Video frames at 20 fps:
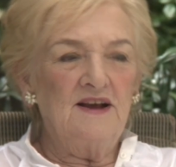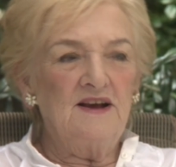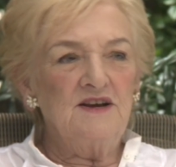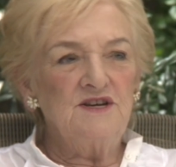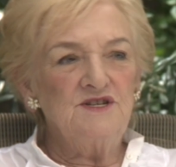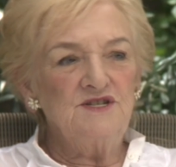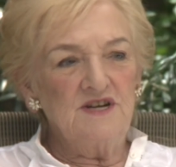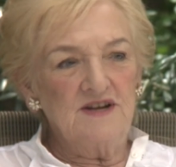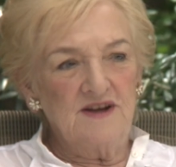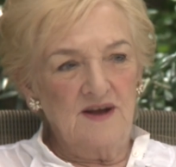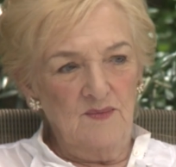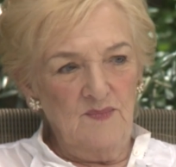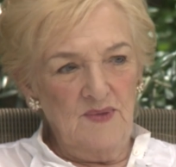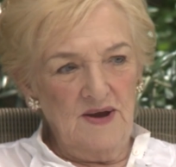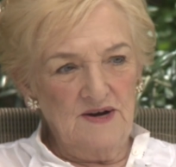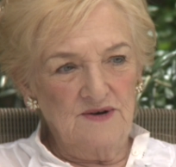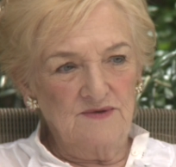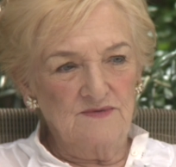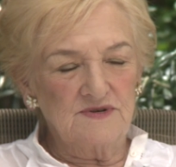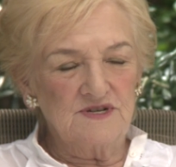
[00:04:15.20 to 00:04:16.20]
She'd come
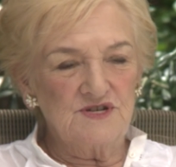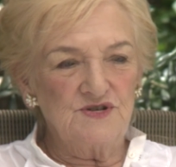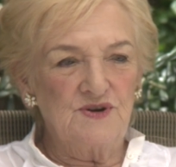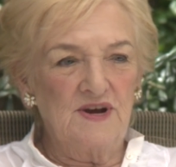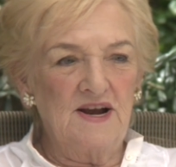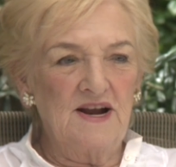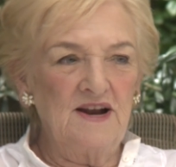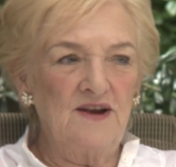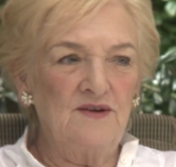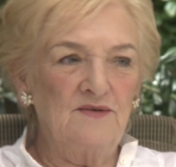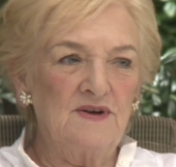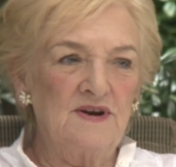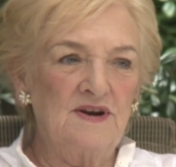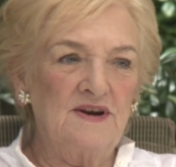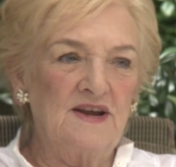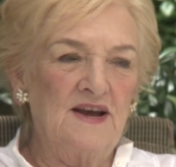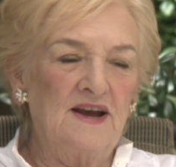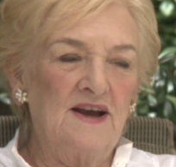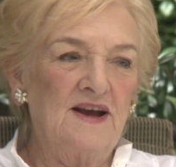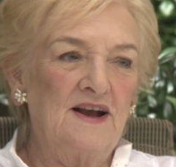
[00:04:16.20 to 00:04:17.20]
back to Australia, and
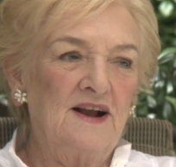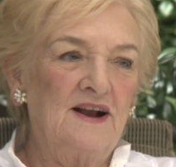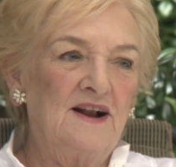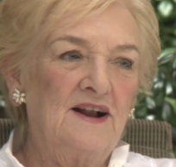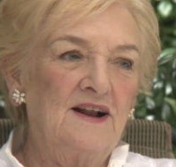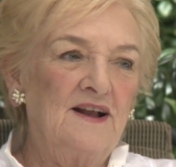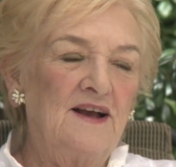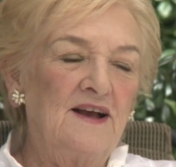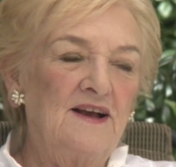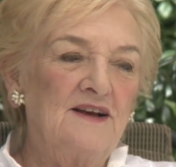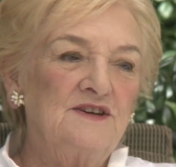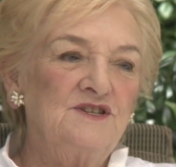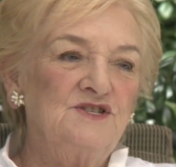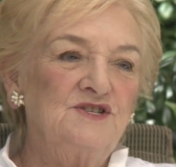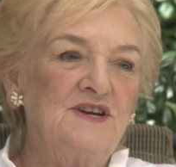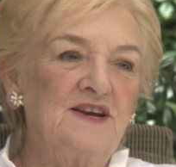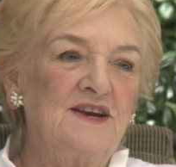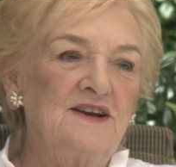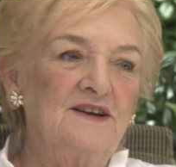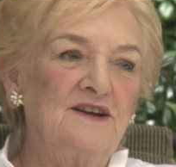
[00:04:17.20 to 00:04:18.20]

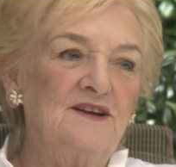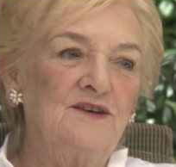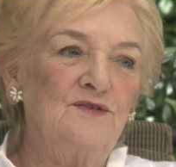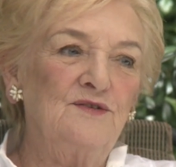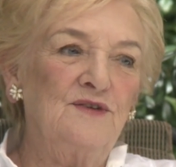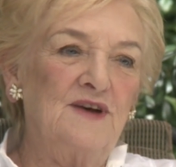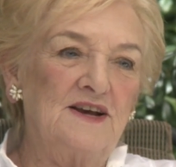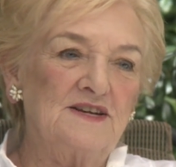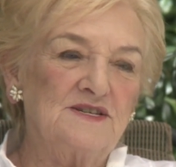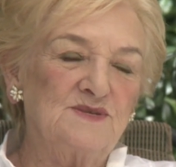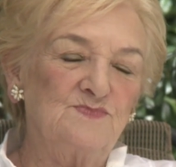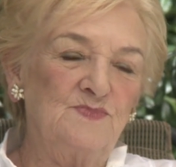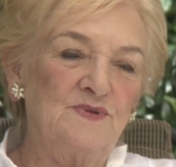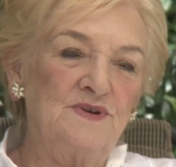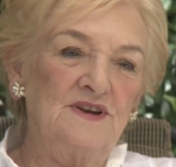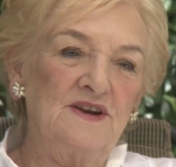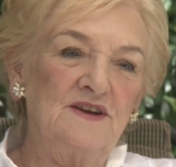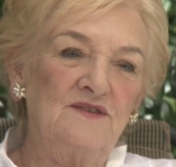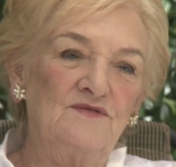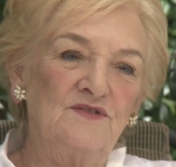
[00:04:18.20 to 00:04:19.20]
she and her
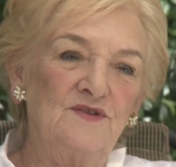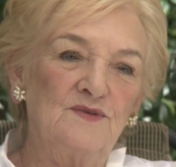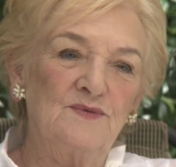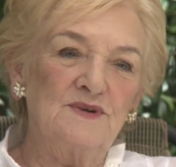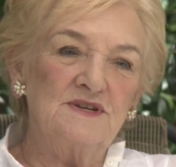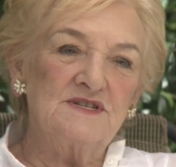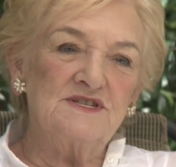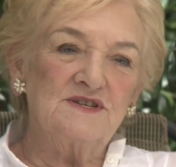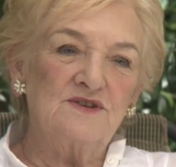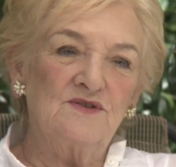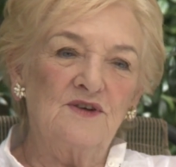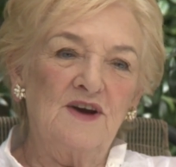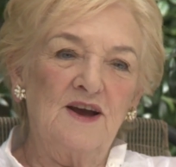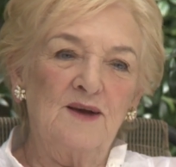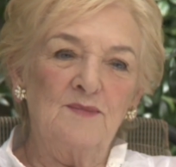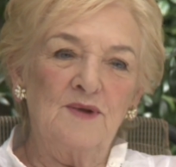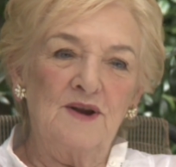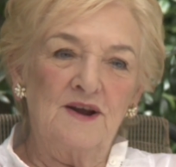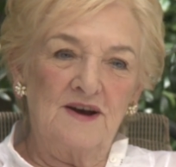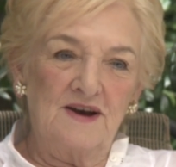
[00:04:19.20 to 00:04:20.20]
husband influenced
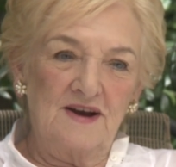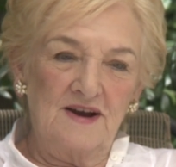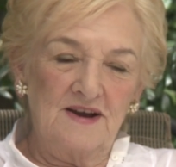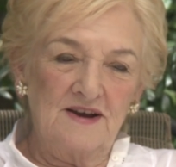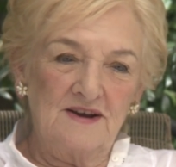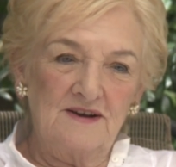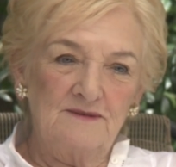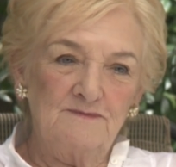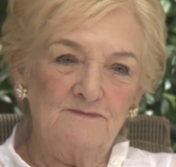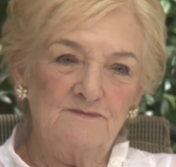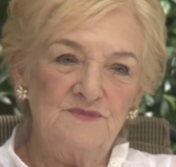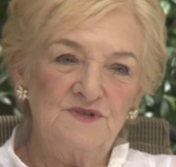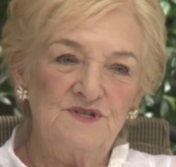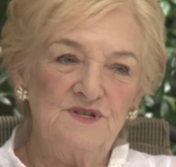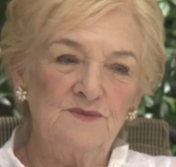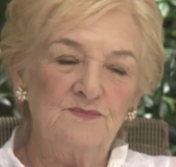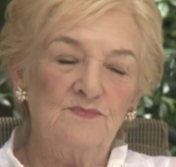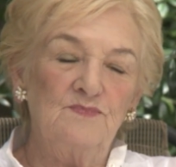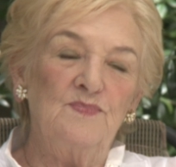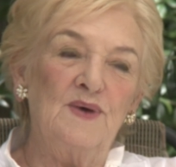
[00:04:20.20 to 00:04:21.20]
Graham and I
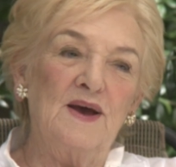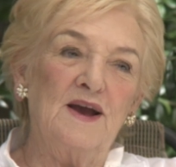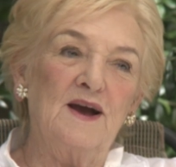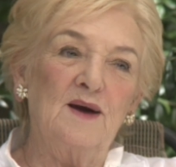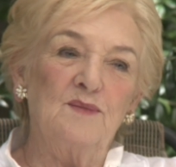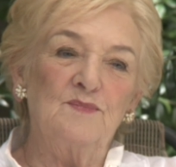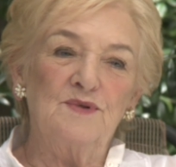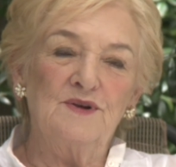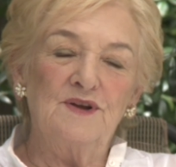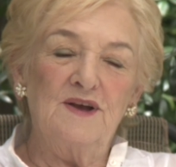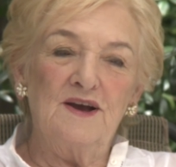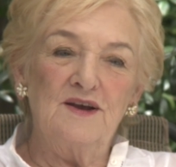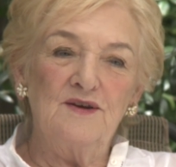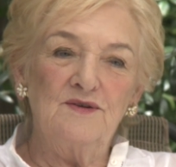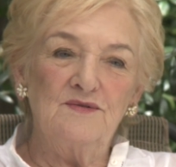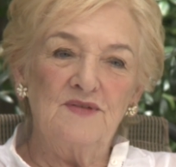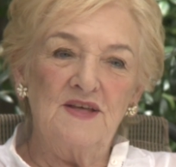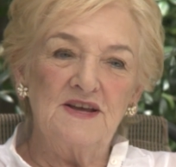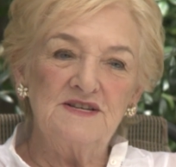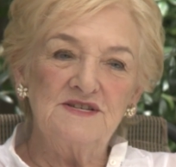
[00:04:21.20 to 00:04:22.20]
to pack up and go to,
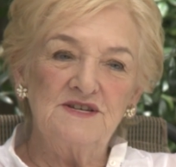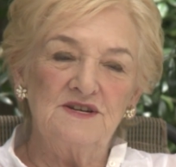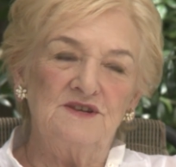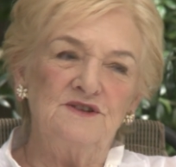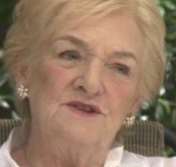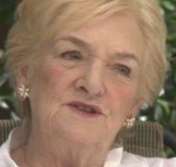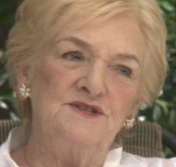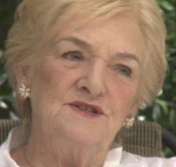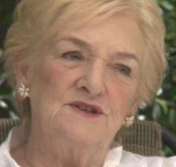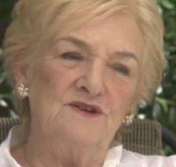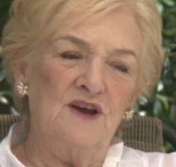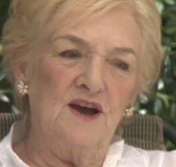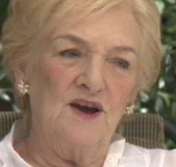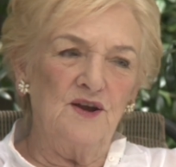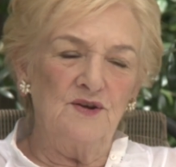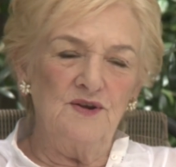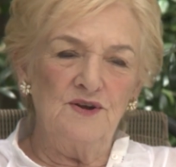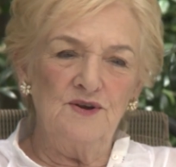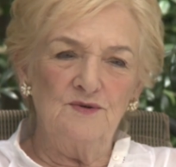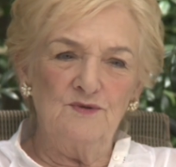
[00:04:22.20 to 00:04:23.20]
they said, you two go
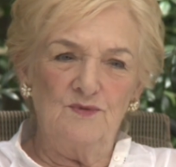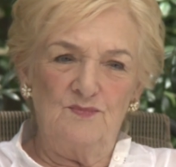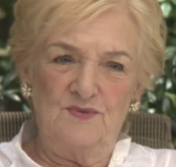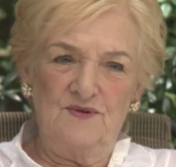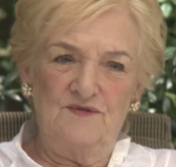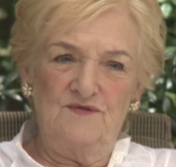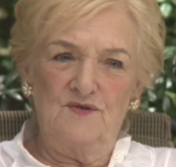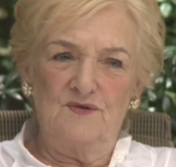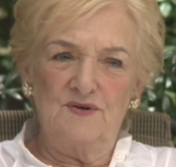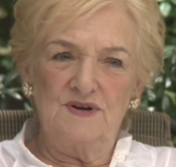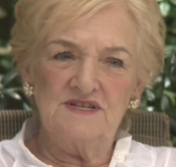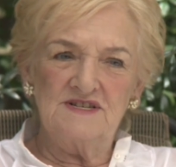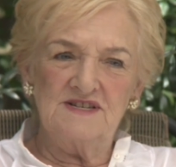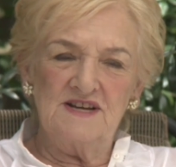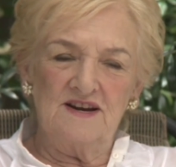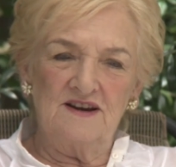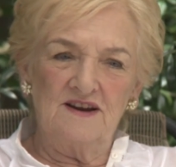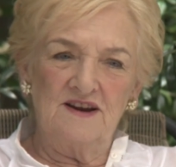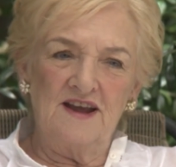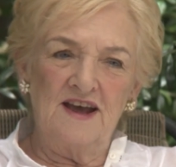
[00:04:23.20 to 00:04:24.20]
to Europe before you
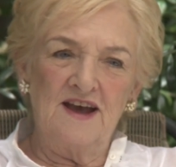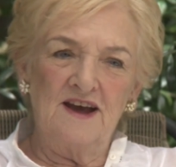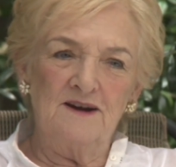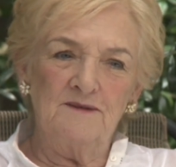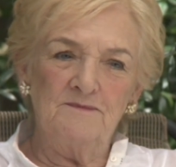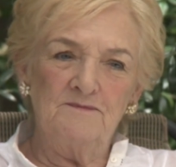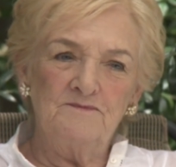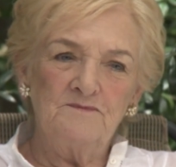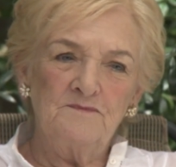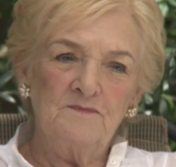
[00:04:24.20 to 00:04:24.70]
settle down.